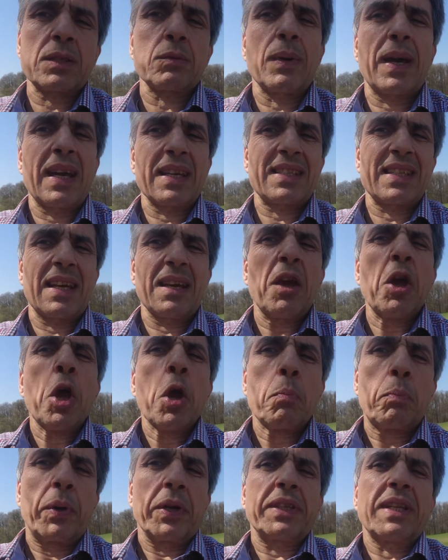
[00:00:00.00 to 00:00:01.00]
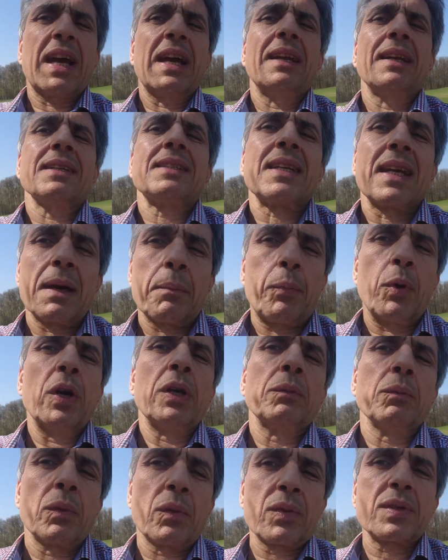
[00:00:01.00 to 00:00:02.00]
That's why I'd say pretend it's an
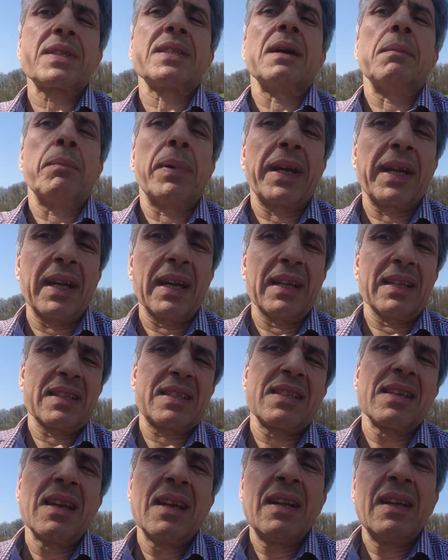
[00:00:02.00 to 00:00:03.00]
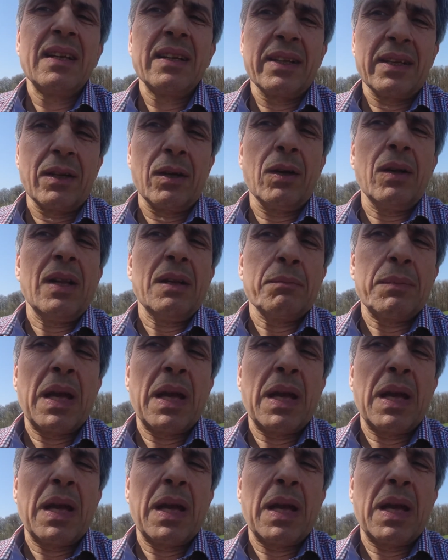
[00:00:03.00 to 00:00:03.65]
appointment with somebody else, you know.